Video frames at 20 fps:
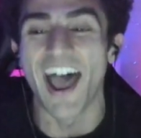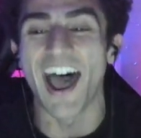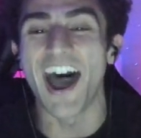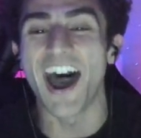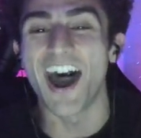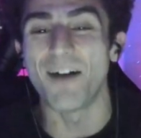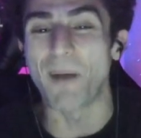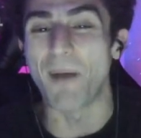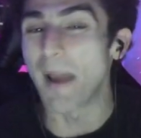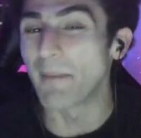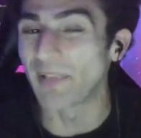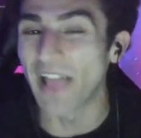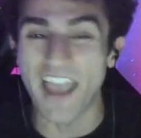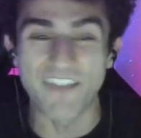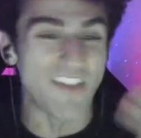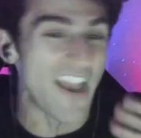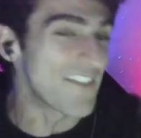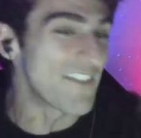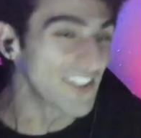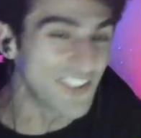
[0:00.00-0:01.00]
Um, I'm
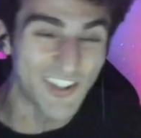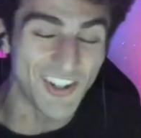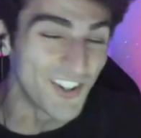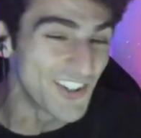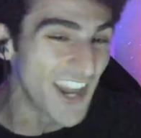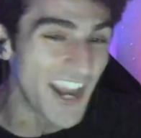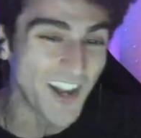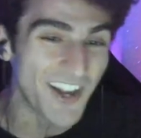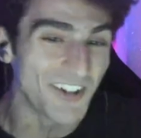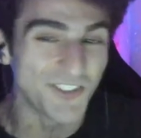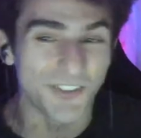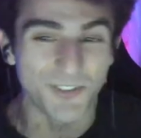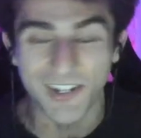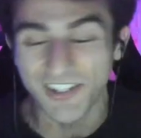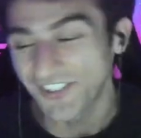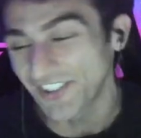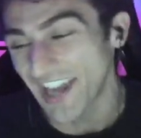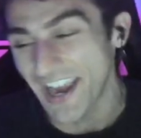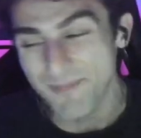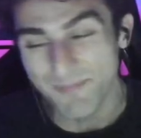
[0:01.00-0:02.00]
live every single night on
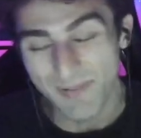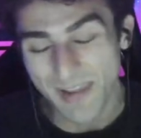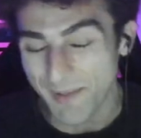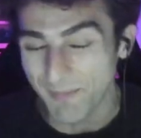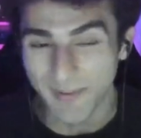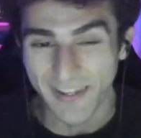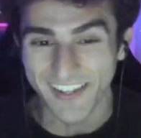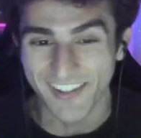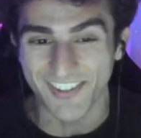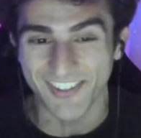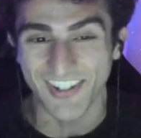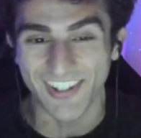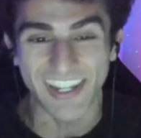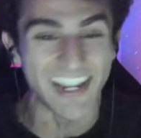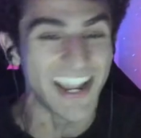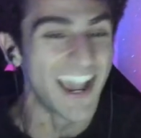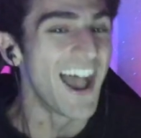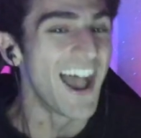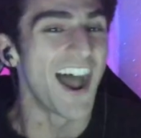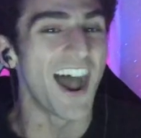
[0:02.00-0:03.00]
Twitch, 9 p.m. PST,
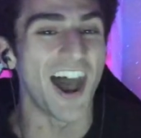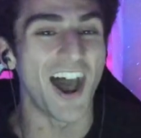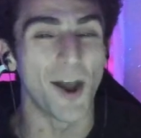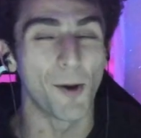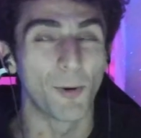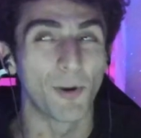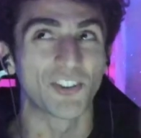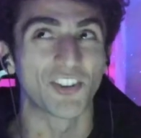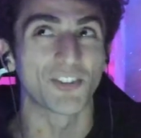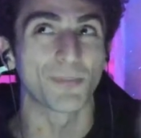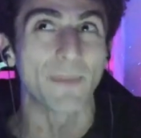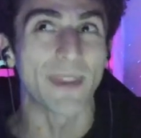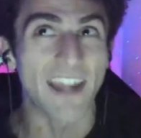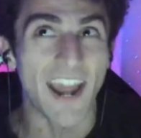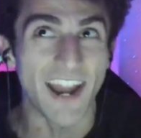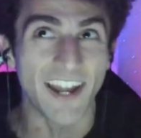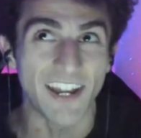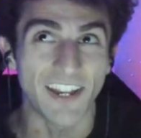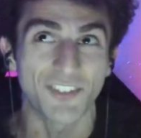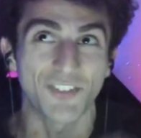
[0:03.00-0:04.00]
uh, which is
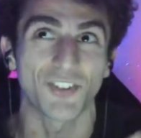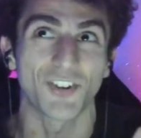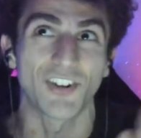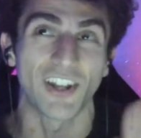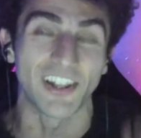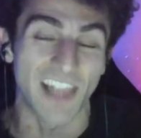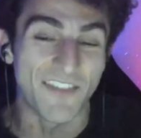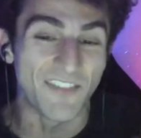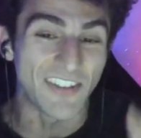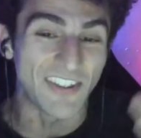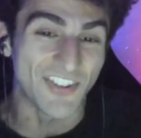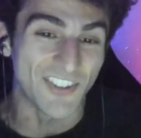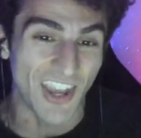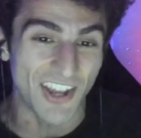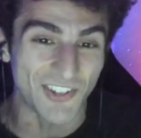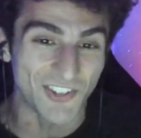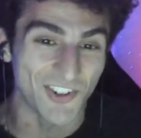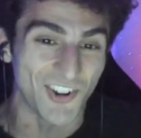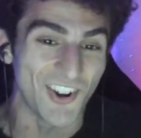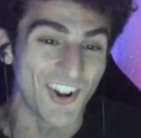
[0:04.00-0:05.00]
midnight Eastern, 11
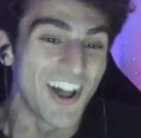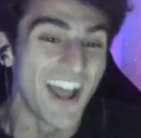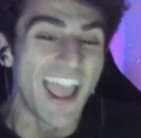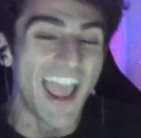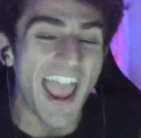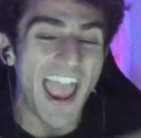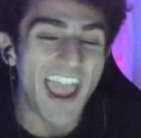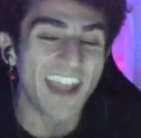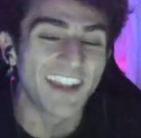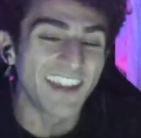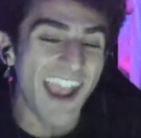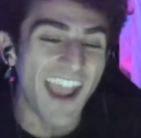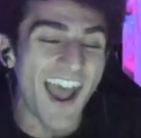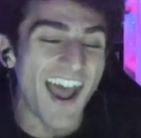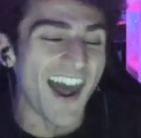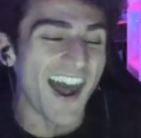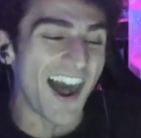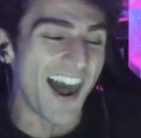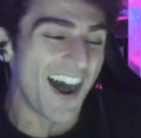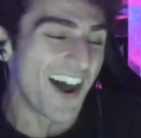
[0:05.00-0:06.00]
Central. And
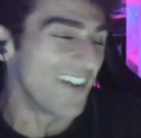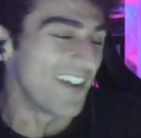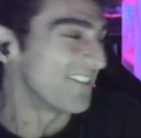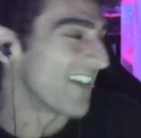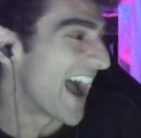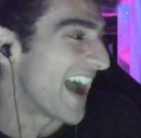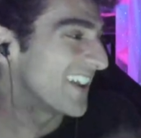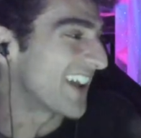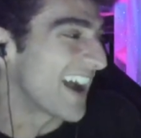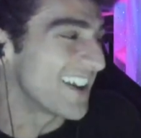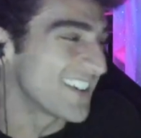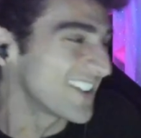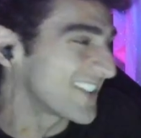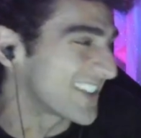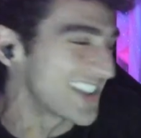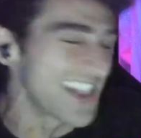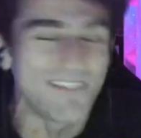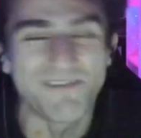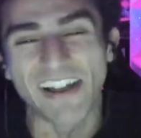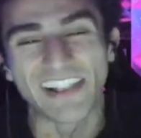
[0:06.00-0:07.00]
yeah, um, I, I just
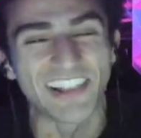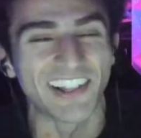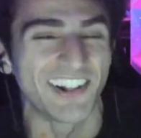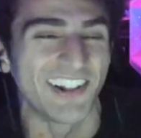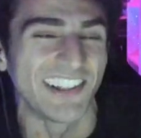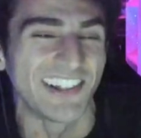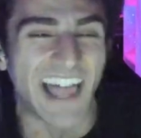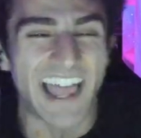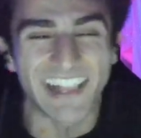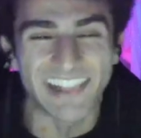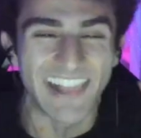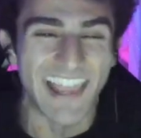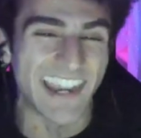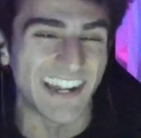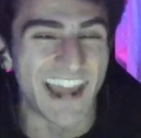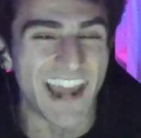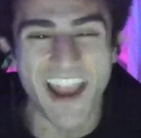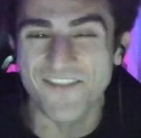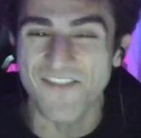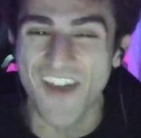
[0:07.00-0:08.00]
love my little like late
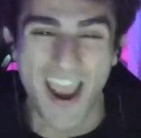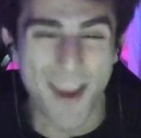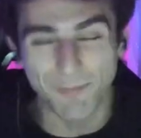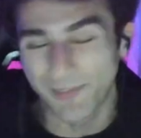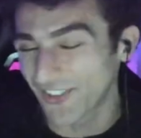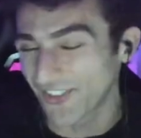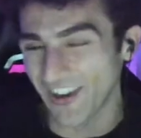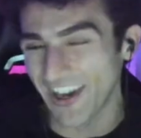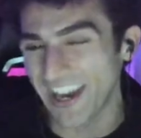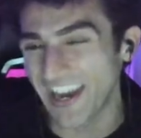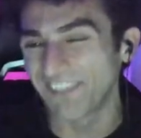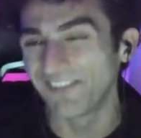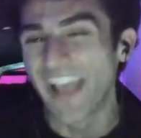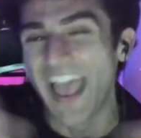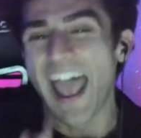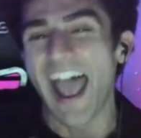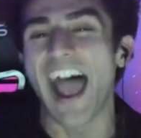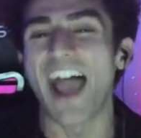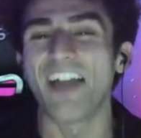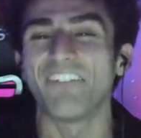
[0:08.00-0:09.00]
night vibe stream.
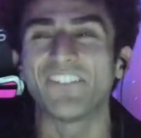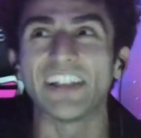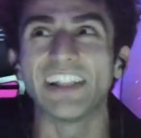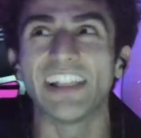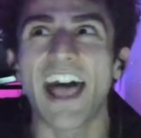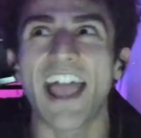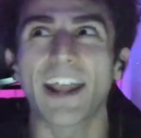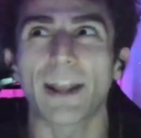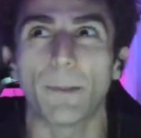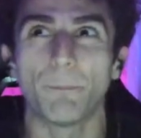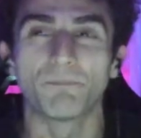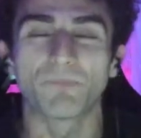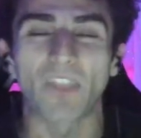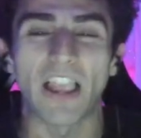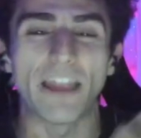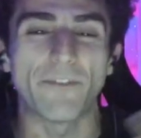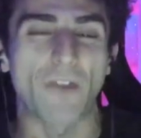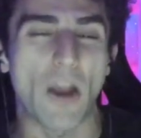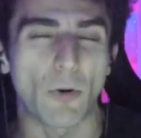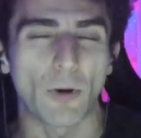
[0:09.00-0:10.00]
I feel like
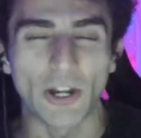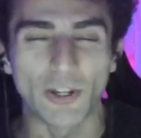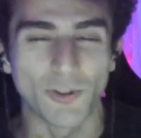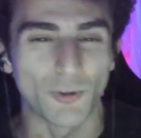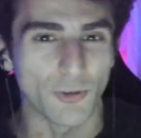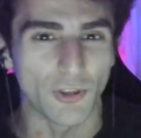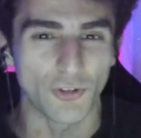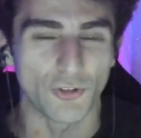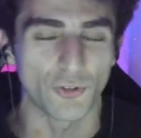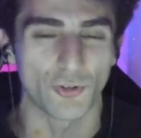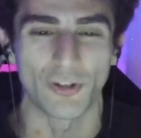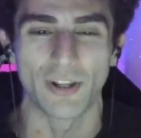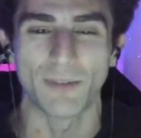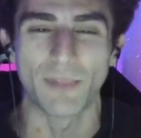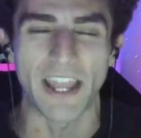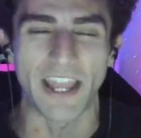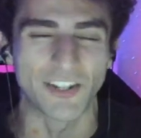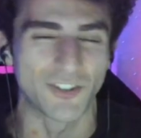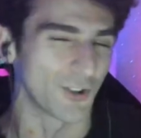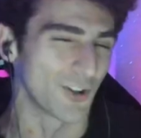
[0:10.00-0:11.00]
if I were to do this stream
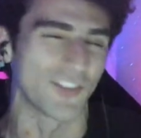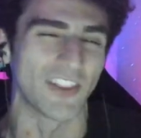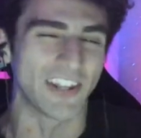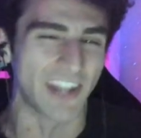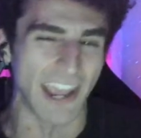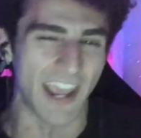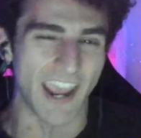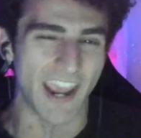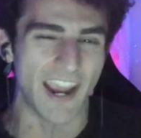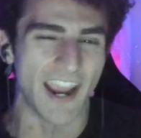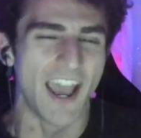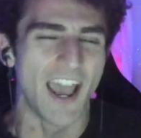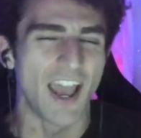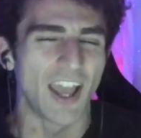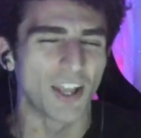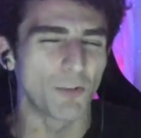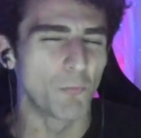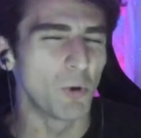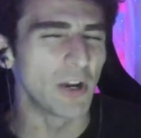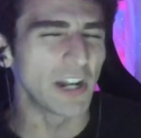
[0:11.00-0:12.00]
like during the day,
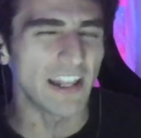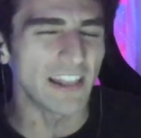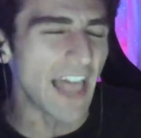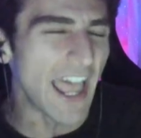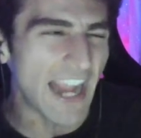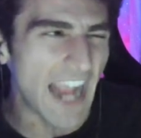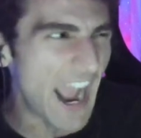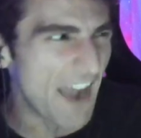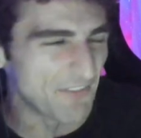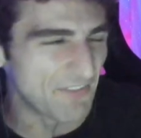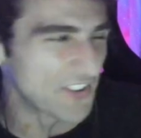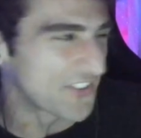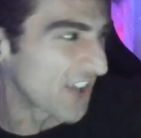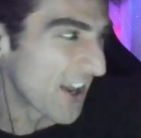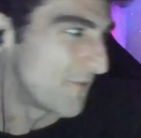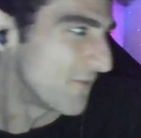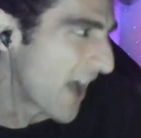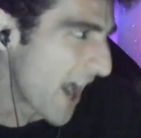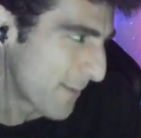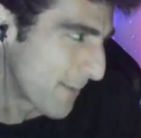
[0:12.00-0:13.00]
would it like have the
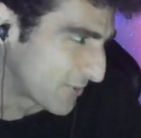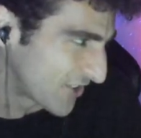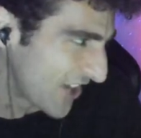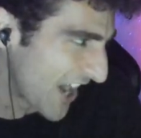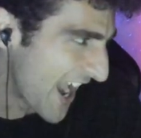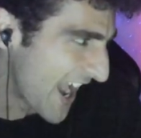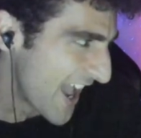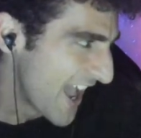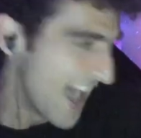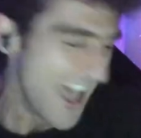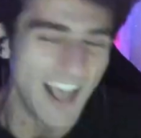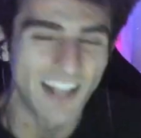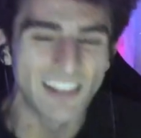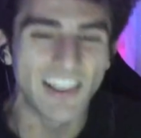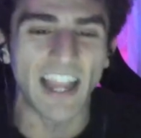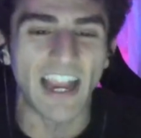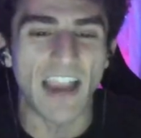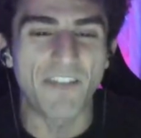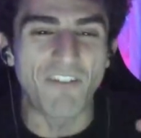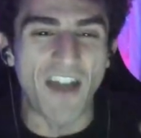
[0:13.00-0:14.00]
same vibes chat?
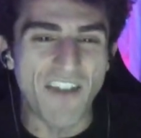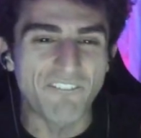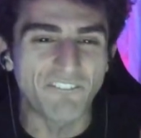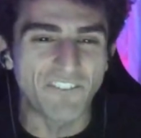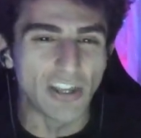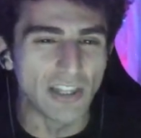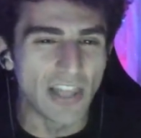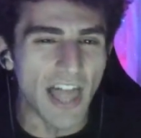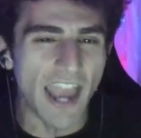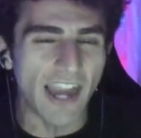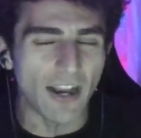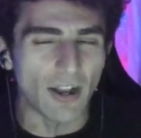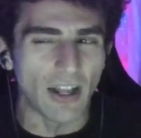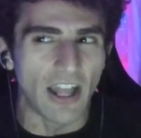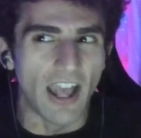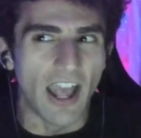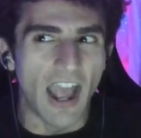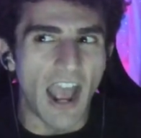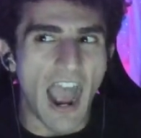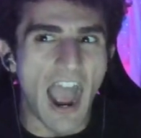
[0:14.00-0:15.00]
Like if I feel like,
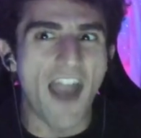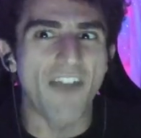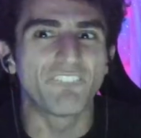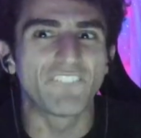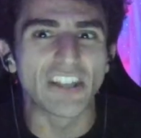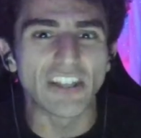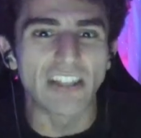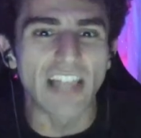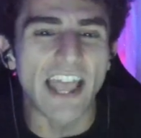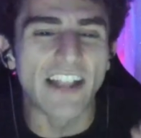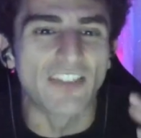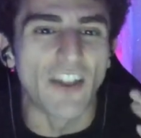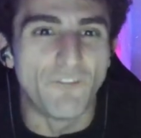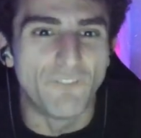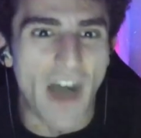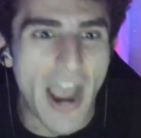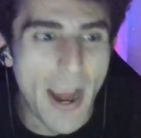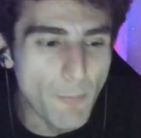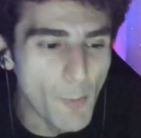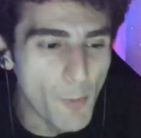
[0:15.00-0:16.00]
I feel like
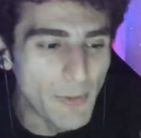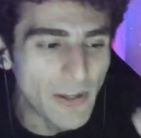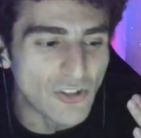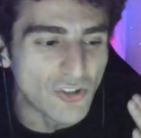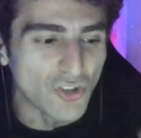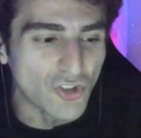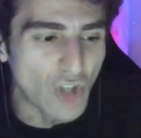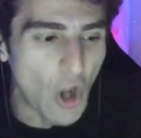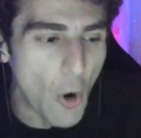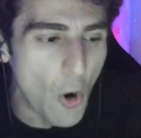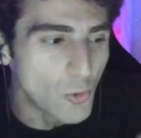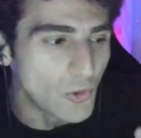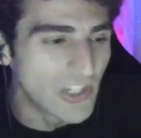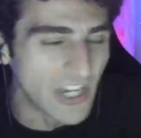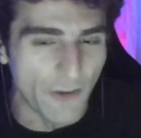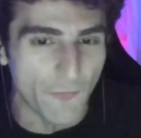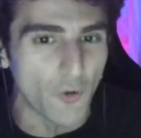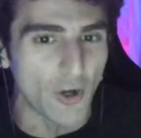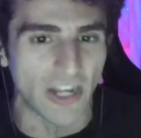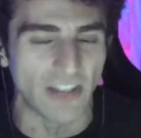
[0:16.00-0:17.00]
the vibe would be so
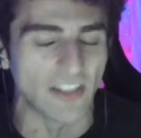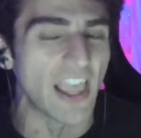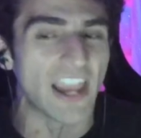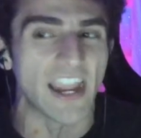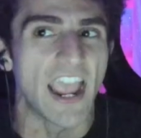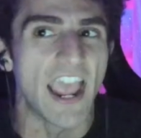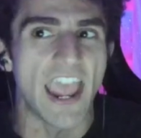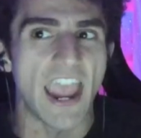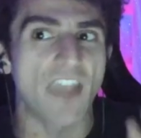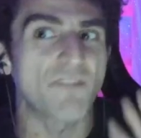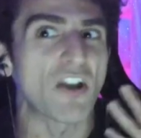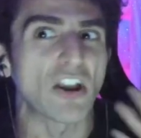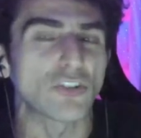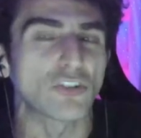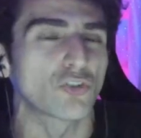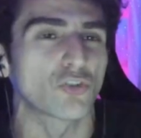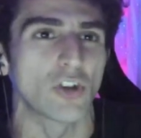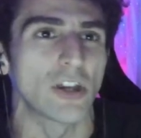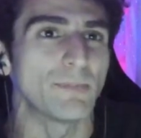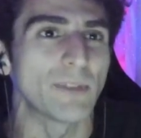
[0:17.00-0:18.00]
different. Like if I
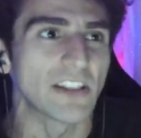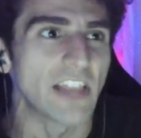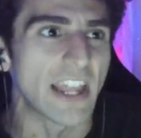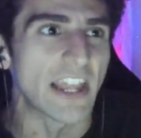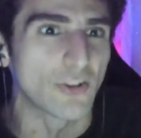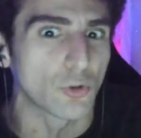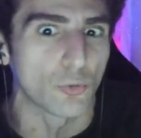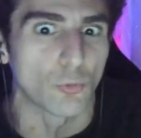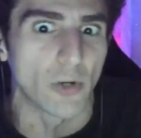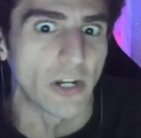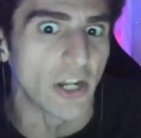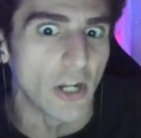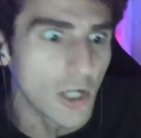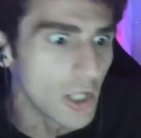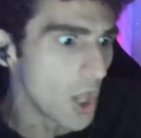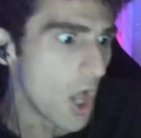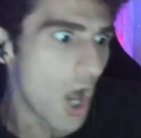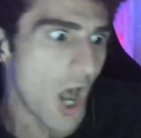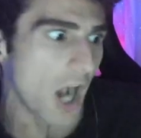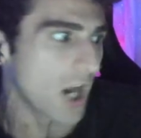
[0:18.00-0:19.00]
streamed at like three
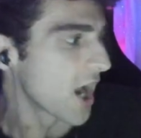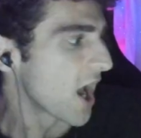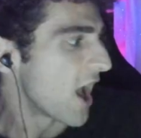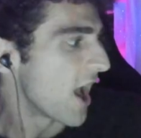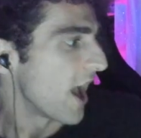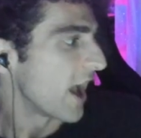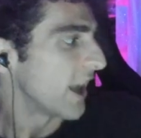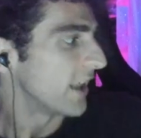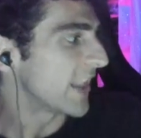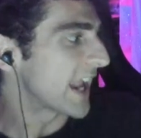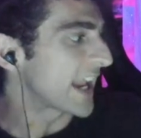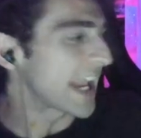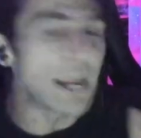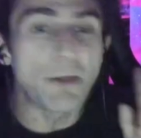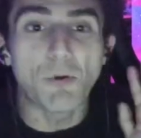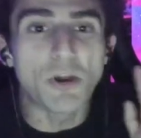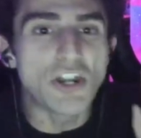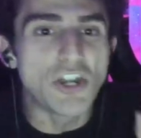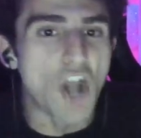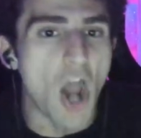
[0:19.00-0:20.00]
o'clock, like it
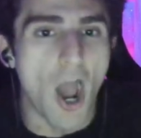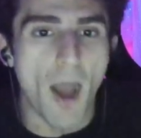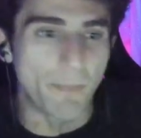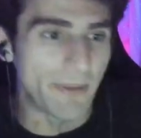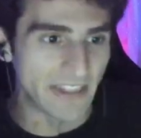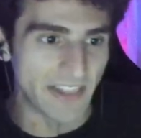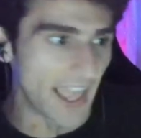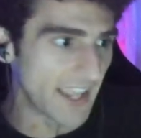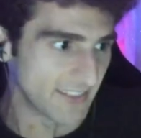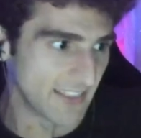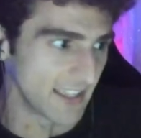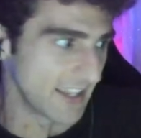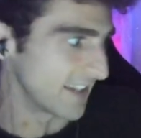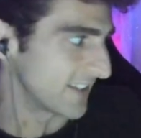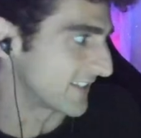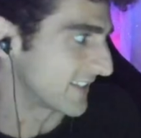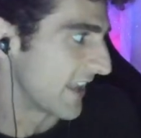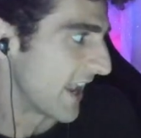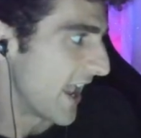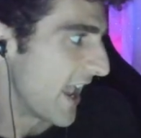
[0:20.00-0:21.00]
would not be like
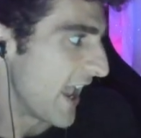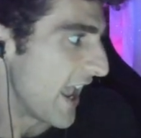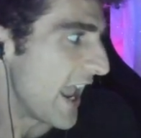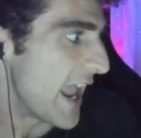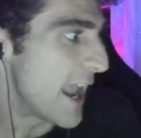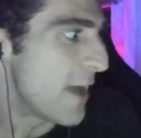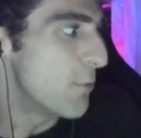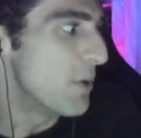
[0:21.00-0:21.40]
this it